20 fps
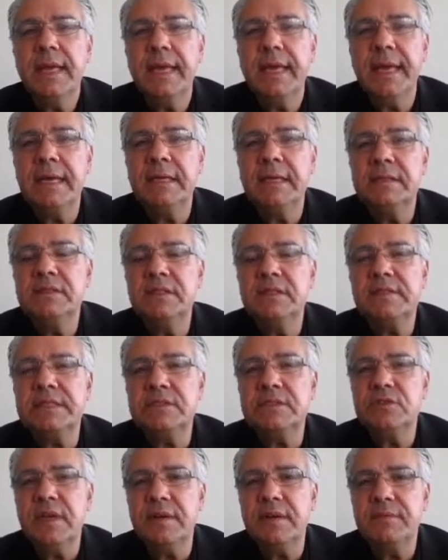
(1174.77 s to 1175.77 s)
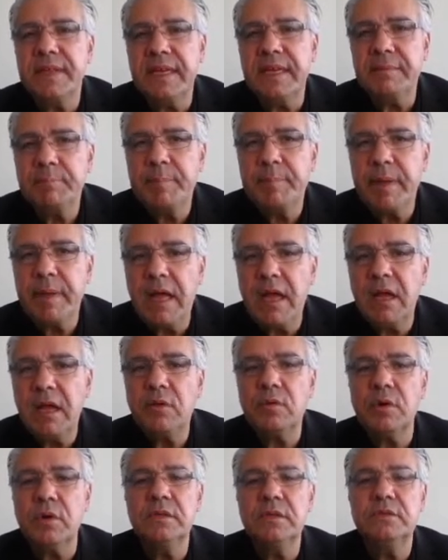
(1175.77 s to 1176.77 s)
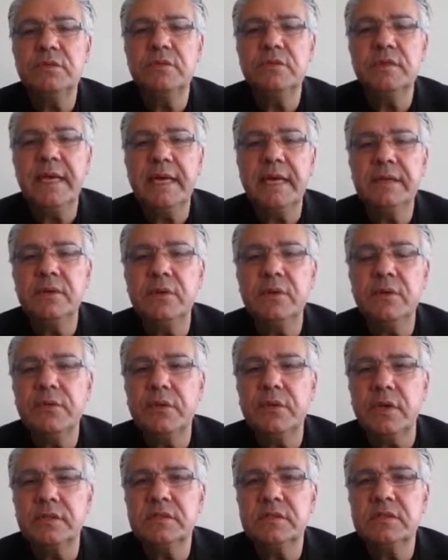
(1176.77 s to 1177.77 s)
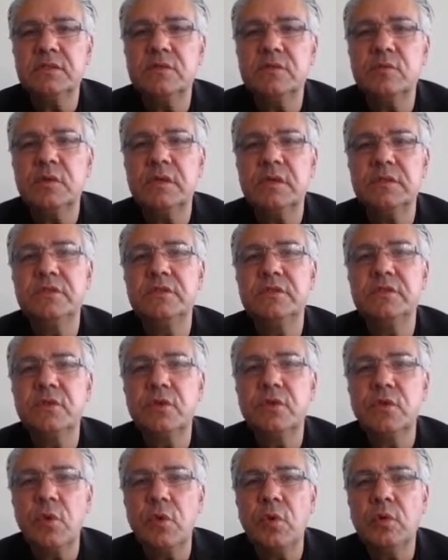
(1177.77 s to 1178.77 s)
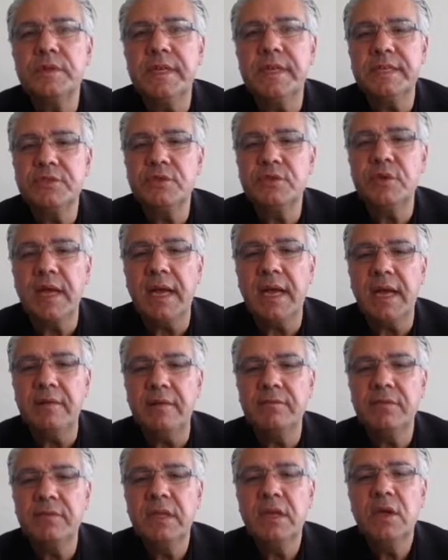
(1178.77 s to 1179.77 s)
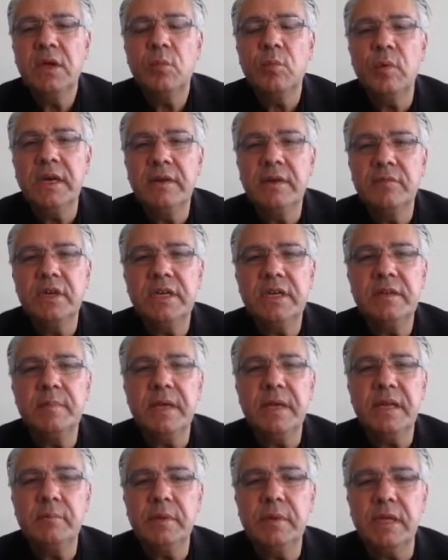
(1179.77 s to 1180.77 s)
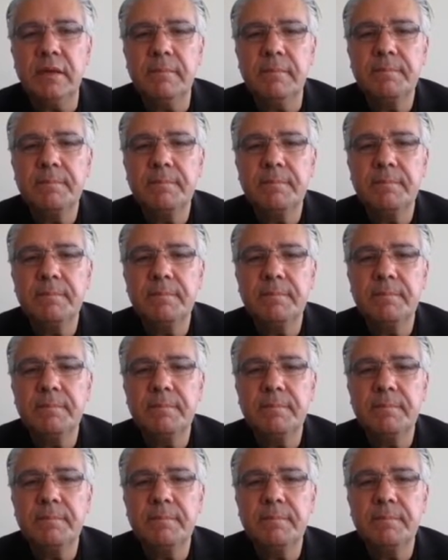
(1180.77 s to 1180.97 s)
and that you have that power to guide your thoughts toward the goal that you have, whatever it may be.